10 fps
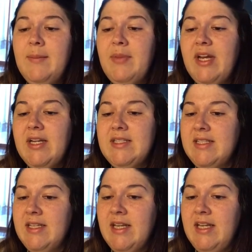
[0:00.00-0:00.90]
Pickett
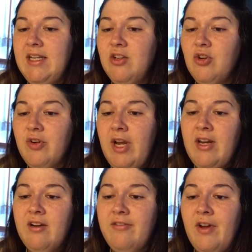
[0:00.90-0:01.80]
said that he had
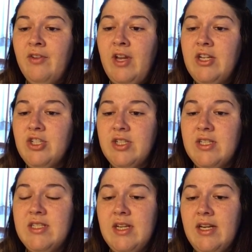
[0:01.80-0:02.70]
created a foundation to
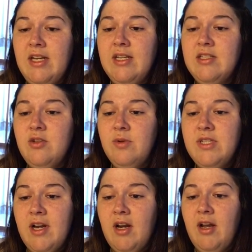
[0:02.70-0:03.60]
study his
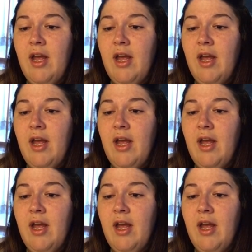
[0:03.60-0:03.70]
tuatara